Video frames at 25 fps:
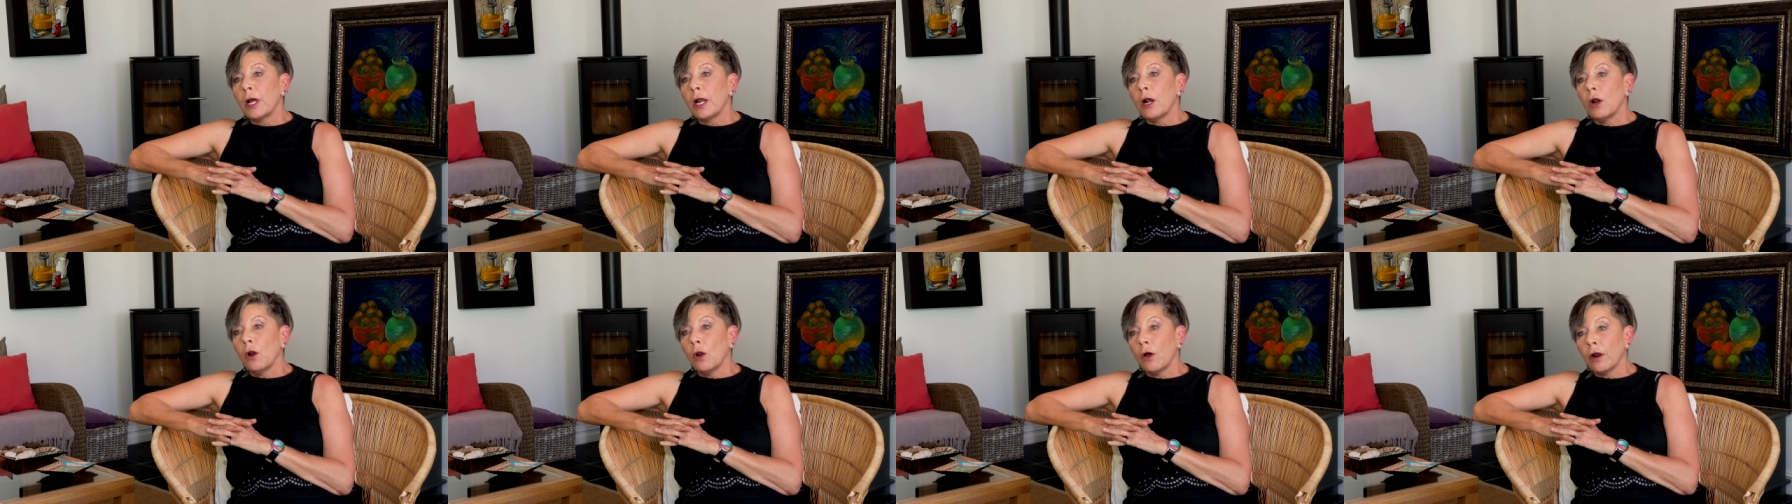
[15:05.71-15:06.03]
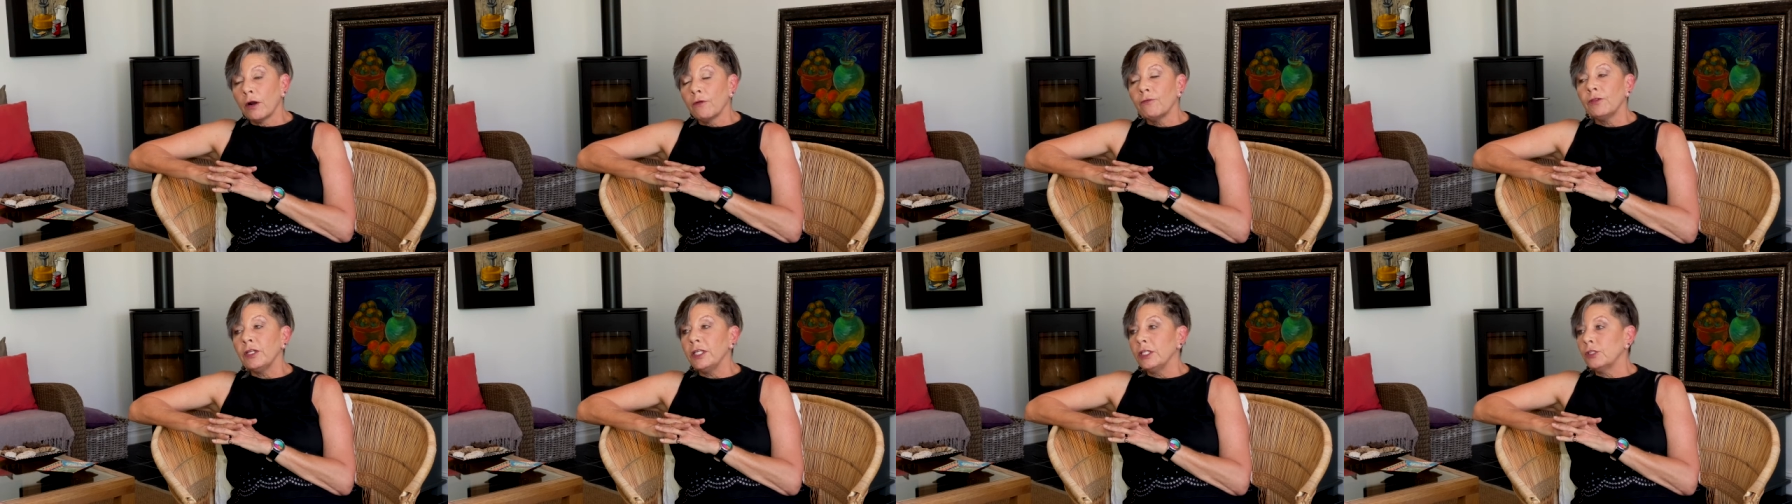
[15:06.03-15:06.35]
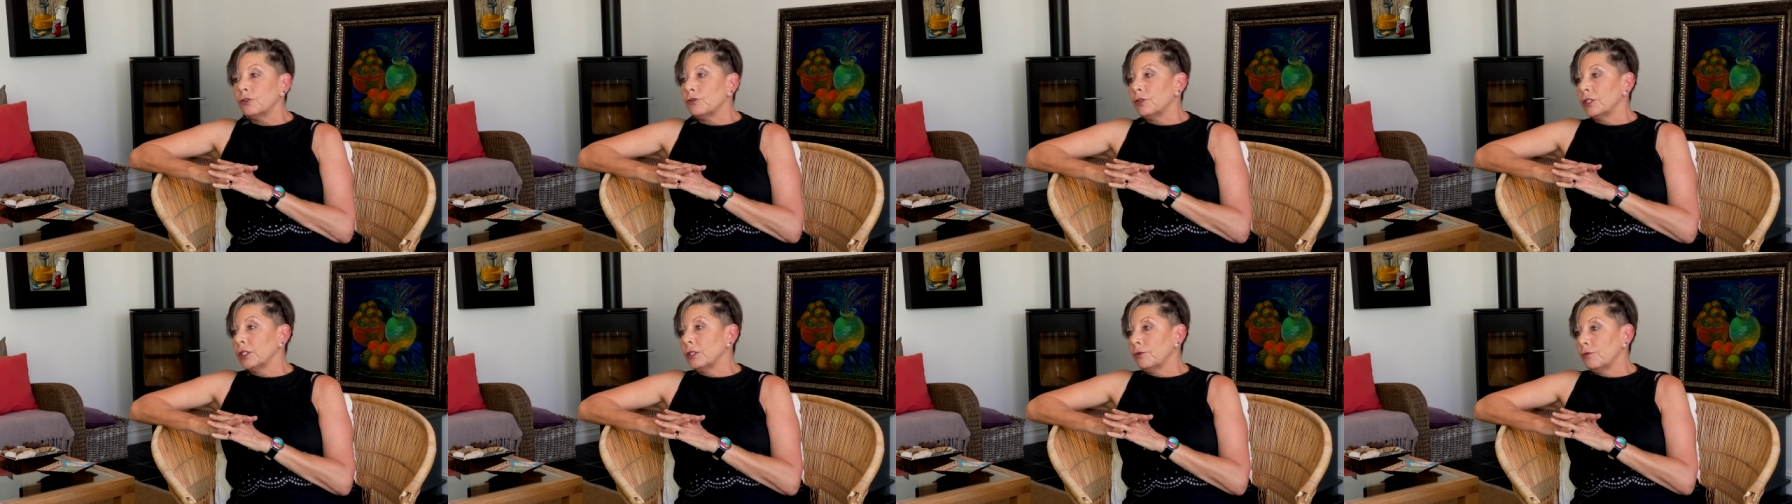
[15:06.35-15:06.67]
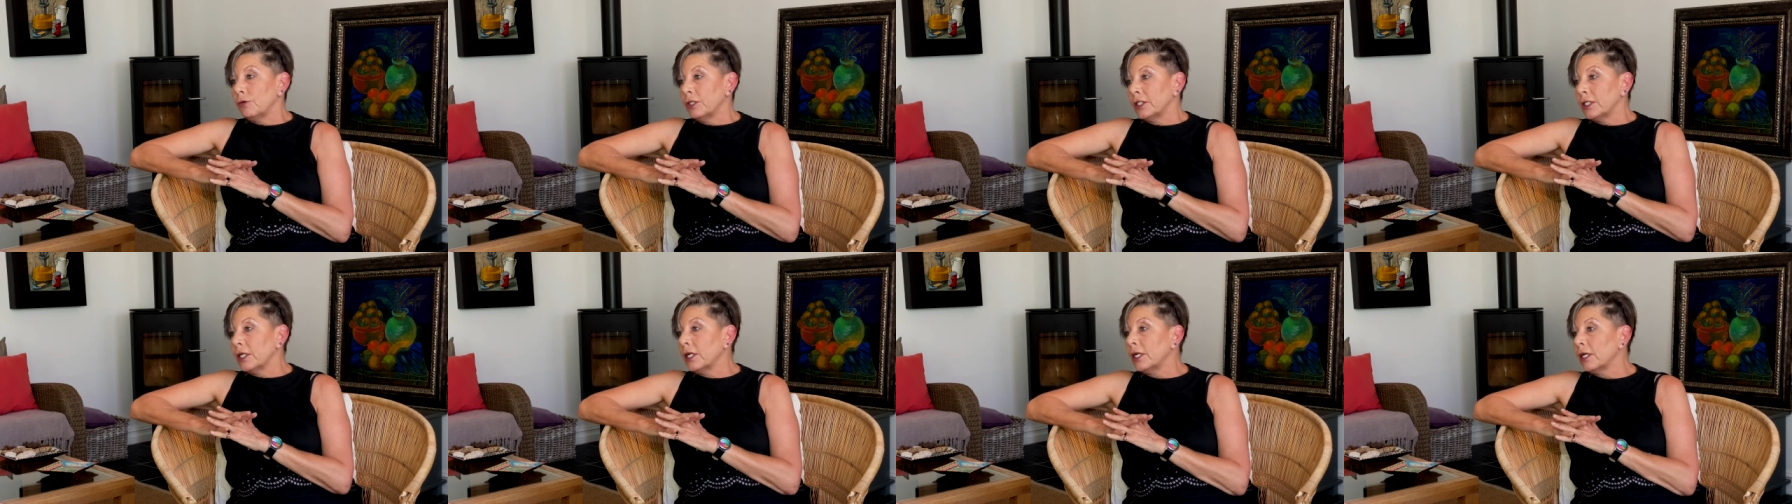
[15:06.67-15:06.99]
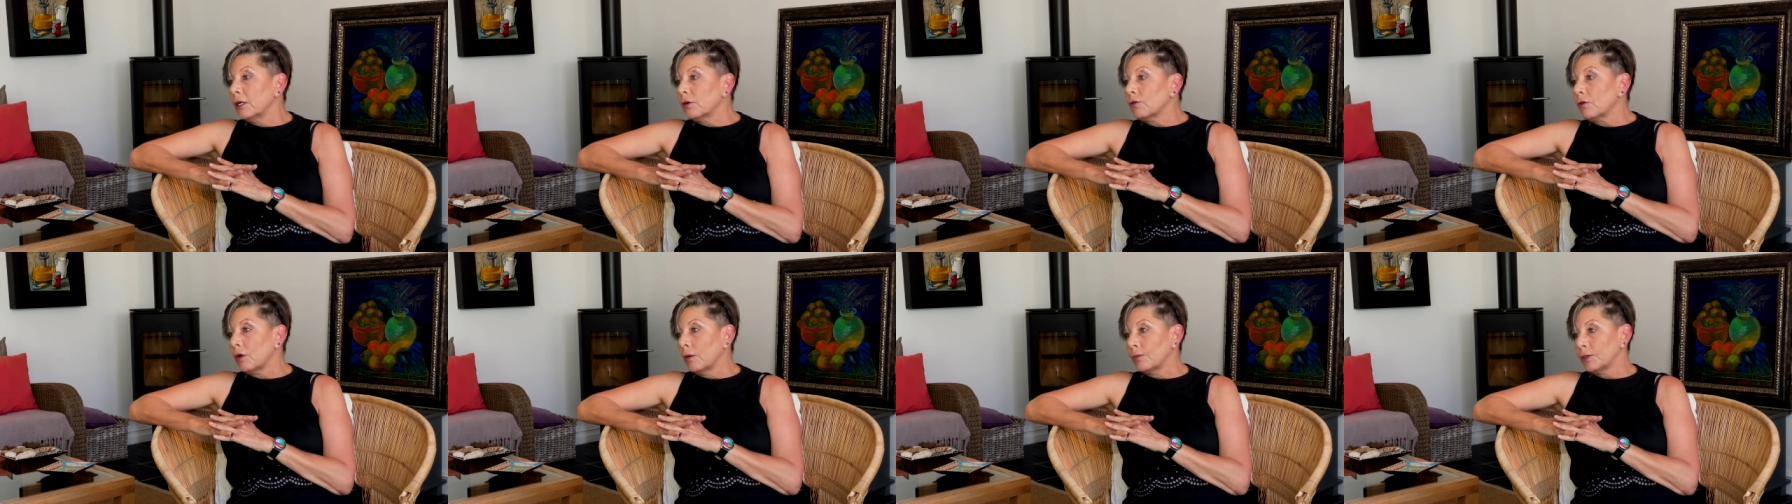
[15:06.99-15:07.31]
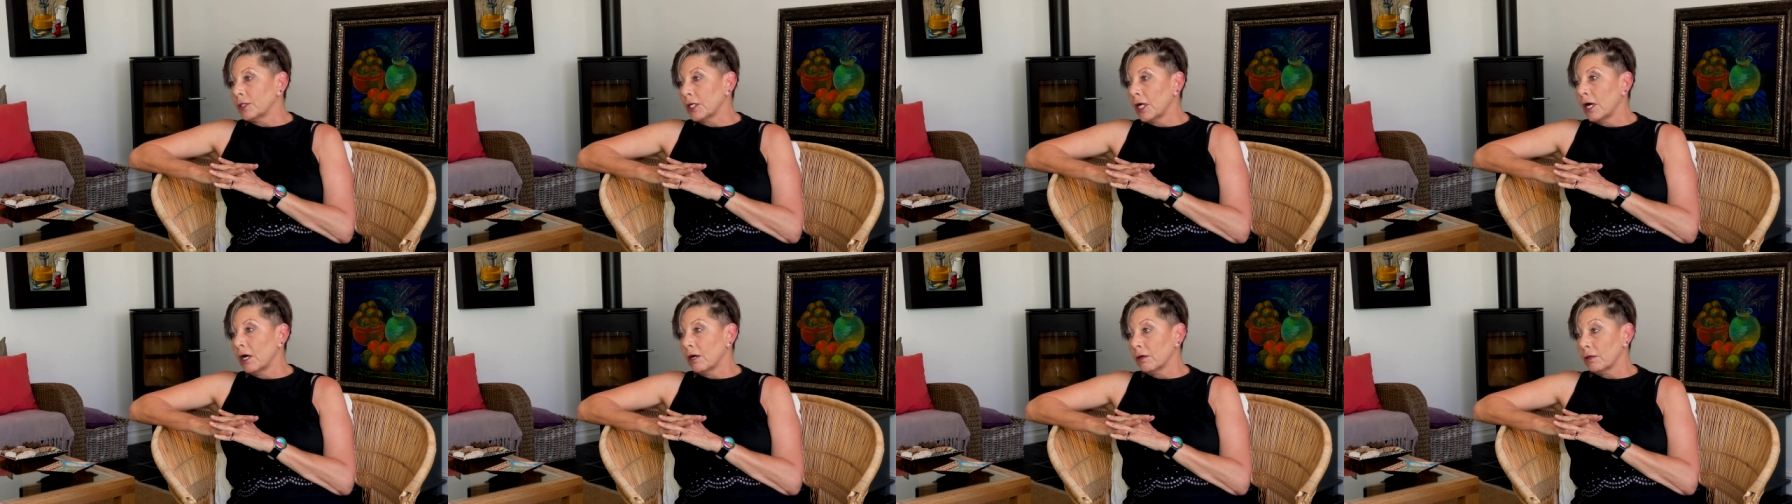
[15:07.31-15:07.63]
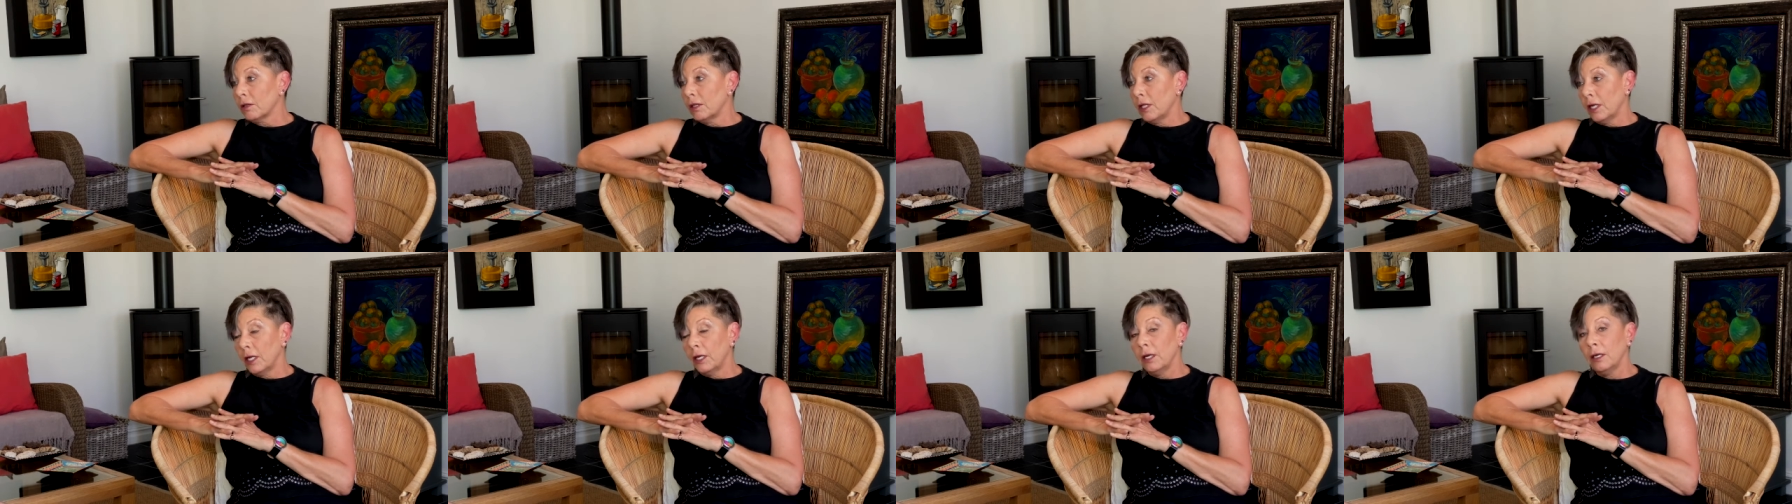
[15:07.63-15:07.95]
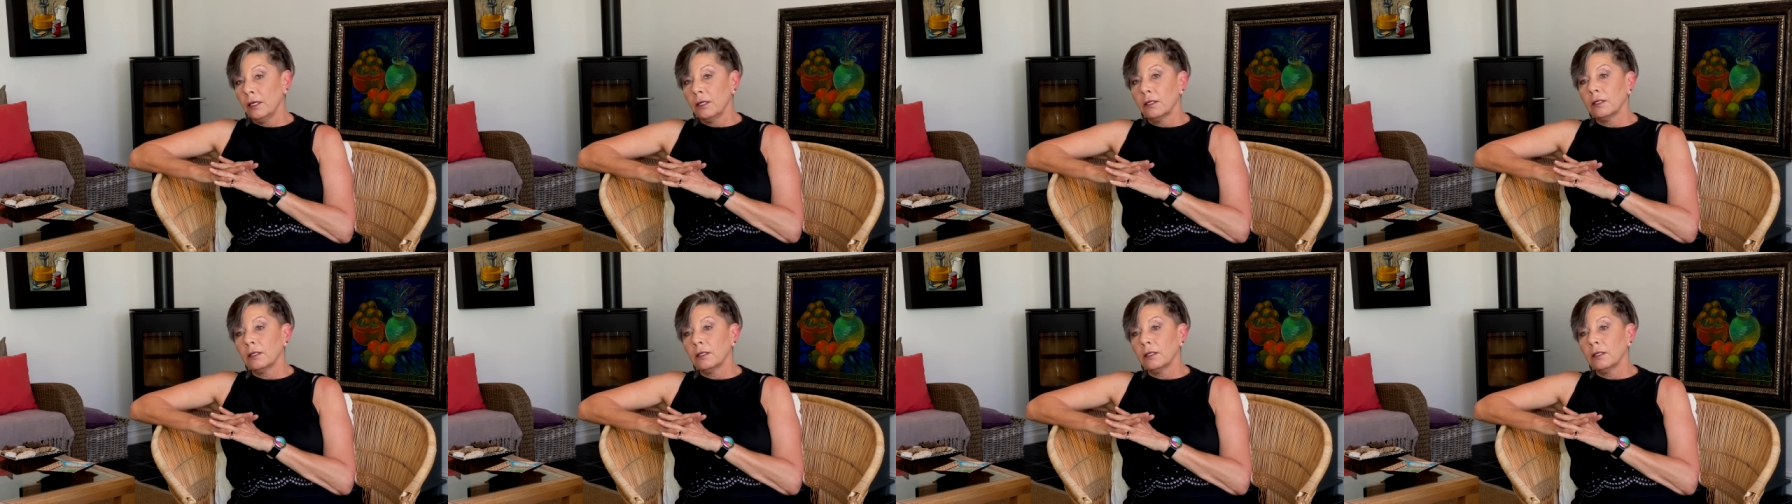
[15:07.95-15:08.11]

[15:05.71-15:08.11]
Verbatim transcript: lot of these resilient crops out there,